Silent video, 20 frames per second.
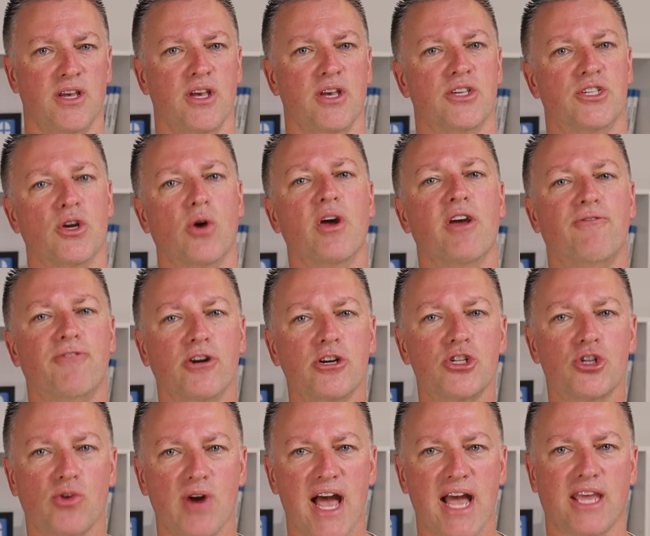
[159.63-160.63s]
So if you're
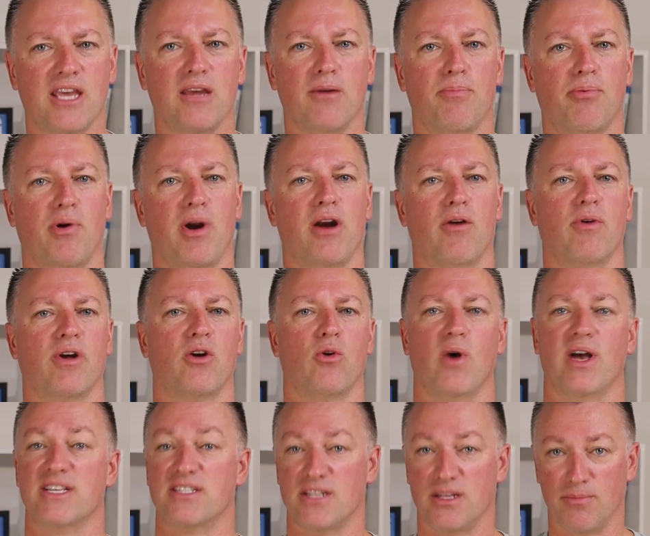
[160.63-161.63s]
tracking prayer
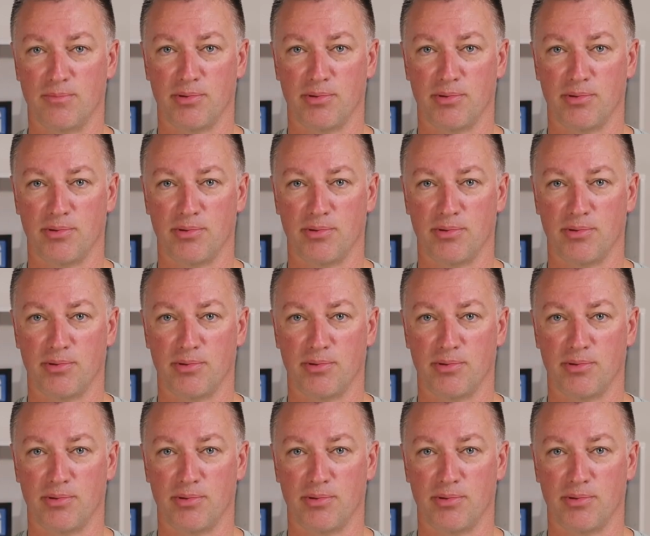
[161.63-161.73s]
requests in